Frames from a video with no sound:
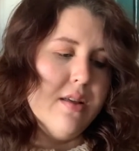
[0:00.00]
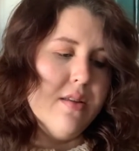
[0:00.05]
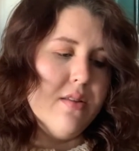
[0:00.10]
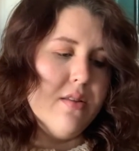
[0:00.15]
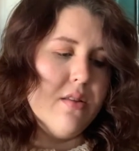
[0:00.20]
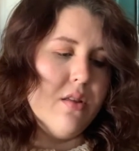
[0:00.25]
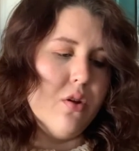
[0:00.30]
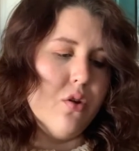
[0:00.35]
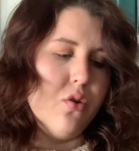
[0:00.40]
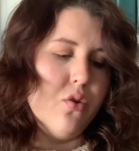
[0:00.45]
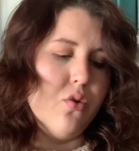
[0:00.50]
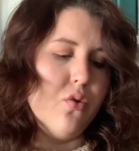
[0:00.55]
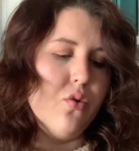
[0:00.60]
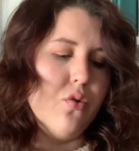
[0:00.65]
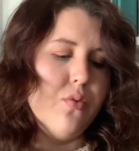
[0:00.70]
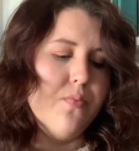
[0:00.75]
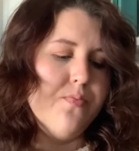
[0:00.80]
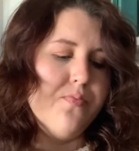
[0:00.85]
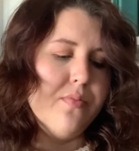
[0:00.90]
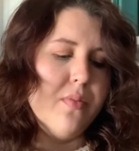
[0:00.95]

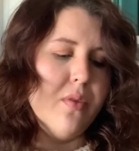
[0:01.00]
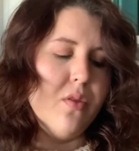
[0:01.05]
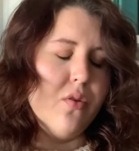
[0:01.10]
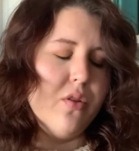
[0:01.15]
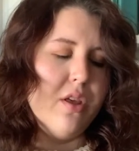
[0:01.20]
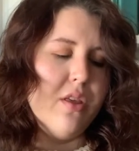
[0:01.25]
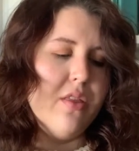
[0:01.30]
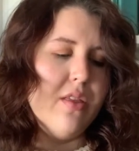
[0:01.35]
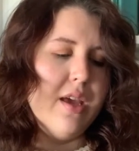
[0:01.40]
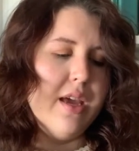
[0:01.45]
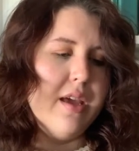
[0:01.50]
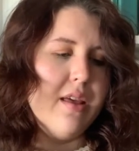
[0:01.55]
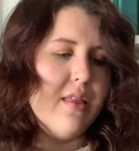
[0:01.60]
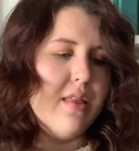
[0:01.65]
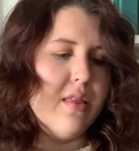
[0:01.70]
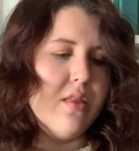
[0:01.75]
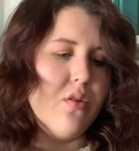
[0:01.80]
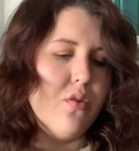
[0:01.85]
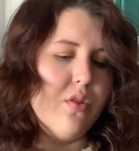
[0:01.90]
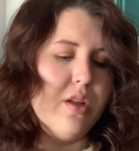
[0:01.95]
So the
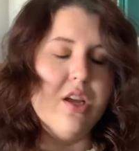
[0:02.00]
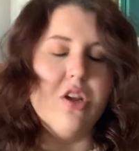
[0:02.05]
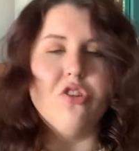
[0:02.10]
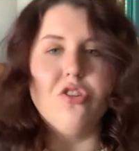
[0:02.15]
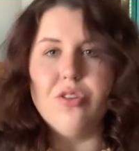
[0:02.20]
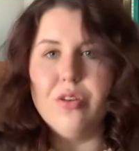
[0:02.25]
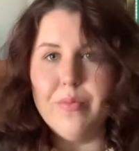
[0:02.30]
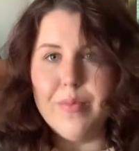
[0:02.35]
only issue